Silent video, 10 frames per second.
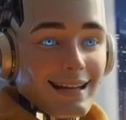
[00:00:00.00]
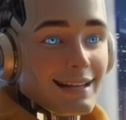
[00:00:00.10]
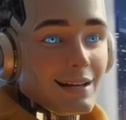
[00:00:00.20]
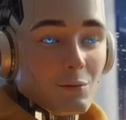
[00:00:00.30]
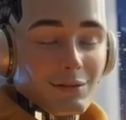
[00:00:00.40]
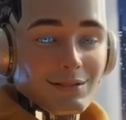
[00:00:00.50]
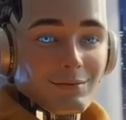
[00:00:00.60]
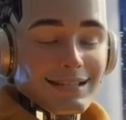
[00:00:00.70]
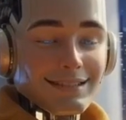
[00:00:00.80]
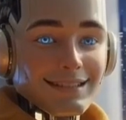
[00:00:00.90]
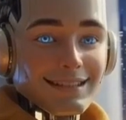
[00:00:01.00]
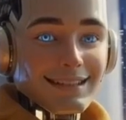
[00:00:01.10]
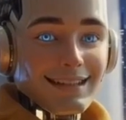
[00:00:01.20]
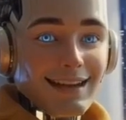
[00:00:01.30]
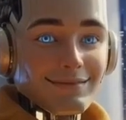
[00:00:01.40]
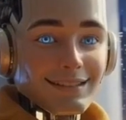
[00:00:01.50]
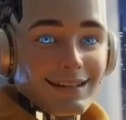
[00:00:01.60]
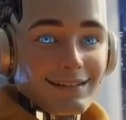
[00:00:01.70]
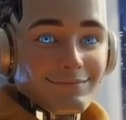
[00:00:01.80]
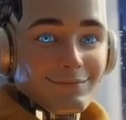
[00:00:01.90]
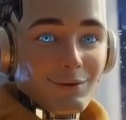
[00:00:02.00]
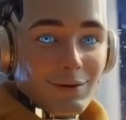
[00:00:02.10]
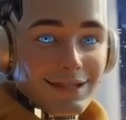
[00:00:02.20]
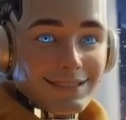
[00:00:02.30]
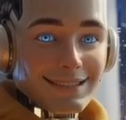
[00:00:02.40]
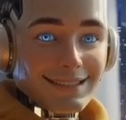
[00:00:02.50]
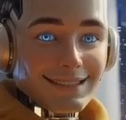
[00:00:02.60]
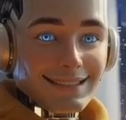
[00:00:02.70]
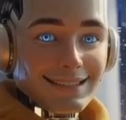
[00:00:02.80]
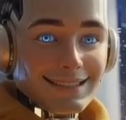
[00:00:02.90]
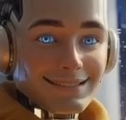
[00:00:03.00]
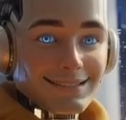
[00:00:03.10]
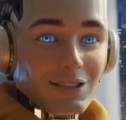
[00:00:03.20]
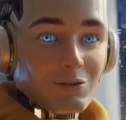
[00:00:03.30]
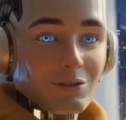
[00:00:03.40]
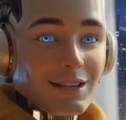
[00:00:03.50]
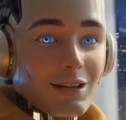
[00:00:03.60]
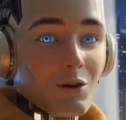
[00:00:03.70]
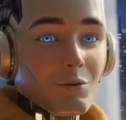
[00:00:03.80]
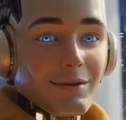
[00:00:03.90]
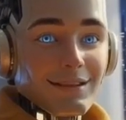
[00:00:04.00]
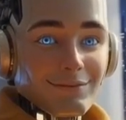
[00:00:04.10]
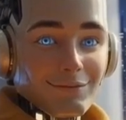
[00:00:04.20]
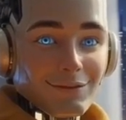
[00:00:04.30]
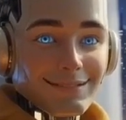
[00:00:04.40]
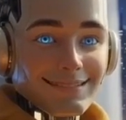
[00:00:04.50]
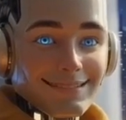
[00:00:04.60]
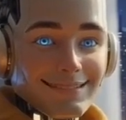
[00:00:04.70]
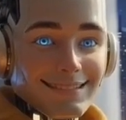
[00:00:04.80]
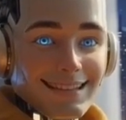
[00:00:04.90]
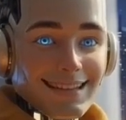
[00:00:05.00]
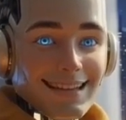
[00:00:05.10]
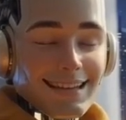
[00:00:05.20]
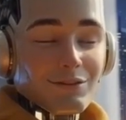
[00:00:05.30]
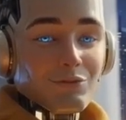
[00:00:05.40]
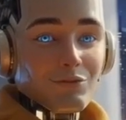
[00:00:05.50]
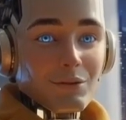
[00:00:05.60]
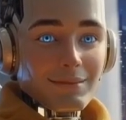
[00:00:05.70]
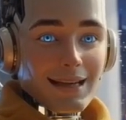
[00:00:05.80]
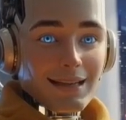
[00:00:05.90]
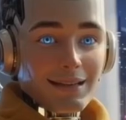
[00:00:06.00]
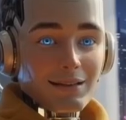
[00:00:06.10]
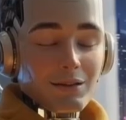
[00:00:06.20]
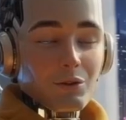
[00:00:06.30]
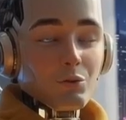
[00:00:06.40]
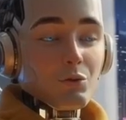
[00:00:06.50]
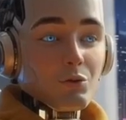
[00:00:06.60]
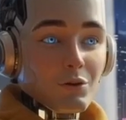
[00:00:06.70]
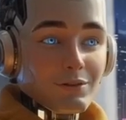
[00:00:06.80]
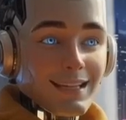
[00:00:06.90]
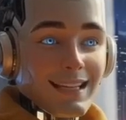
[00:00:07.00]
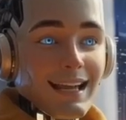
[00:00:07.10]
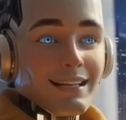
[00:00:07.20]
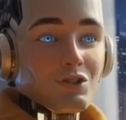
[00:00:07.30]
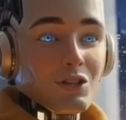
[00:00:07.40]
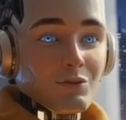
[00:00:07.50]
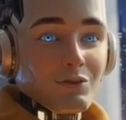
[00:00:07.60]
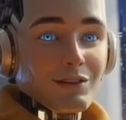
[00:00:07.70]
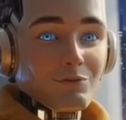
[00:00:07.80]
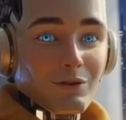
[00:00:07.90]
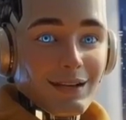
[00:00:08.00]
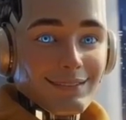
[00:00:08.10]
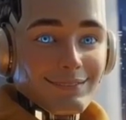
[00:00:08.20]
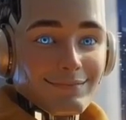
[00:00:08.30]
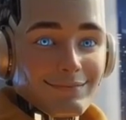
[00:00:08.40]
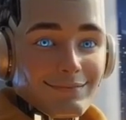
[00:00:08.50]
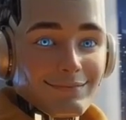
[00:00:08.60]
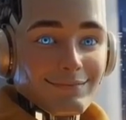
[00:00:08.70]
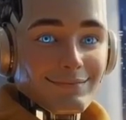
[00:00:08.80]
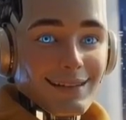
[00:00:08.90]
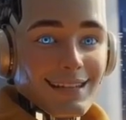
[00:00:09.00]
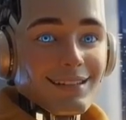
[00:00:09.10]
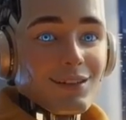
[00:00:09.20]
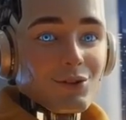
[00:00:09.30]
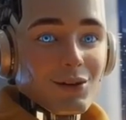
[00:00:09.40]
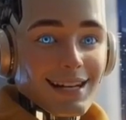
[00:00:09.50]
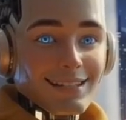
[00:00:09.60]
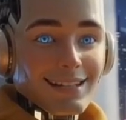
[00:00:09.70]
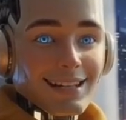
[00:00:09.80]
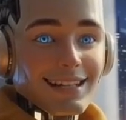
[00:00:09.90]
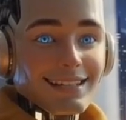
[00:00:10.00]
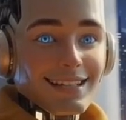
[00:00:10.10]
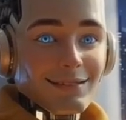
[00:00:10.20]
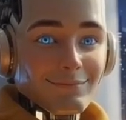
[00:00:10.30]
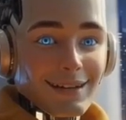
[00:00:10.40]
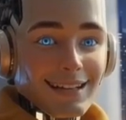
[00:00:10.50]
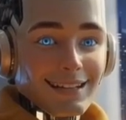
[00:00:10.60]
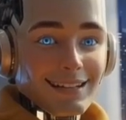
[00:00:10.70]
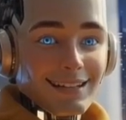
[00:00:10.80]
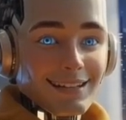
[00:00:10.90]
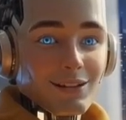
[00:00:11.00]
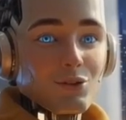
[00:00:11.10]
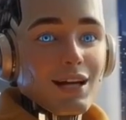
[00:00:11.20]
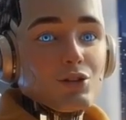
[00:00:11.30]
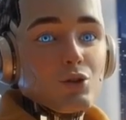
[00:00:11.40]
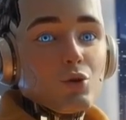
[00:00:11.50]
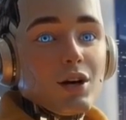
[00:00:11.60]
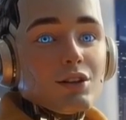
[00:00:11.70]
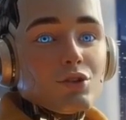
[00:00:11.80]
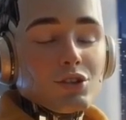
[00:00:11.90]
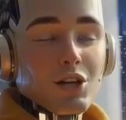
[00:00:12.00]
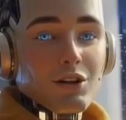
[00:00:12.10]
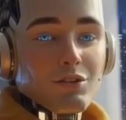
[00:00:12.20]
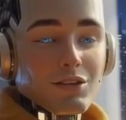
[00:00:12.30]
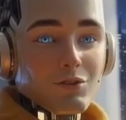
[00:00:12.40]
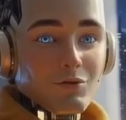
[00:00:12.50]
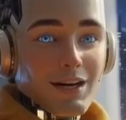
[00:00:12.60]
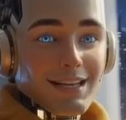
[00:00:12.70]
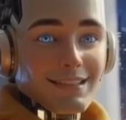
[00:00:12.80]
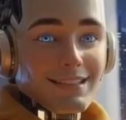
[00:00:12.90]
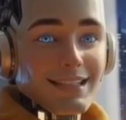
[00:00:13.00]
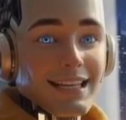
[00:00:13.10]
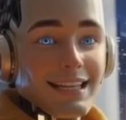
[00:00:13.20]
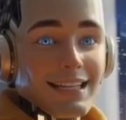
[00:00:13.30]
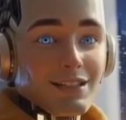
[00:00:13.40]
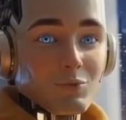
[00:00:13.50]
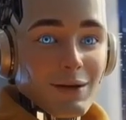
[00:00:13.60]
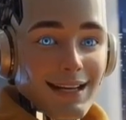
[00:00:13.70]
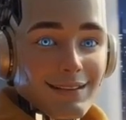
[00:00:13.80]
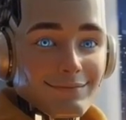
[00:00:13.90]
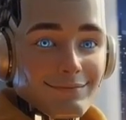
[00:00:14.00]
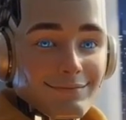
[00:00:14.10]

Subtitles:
Again, I want to mention that the Avatar 4 engine is generally on by default. In the free plan, you will not get any generative credits, but in the creator and team plan, you get 200 generative credits in each plan.